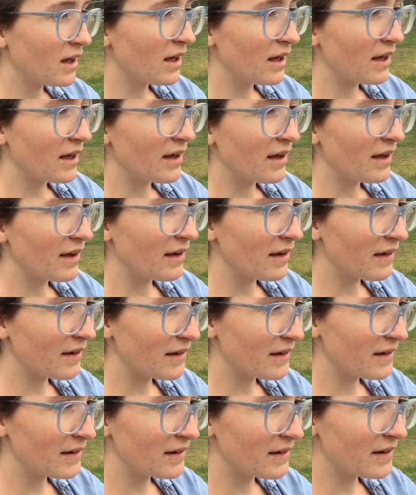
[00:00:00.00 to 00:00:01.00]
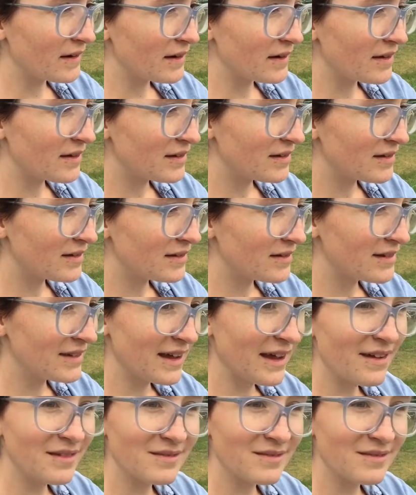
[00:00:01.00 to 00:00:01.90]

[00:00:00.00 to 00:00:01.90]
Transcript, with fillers: Um, yeah,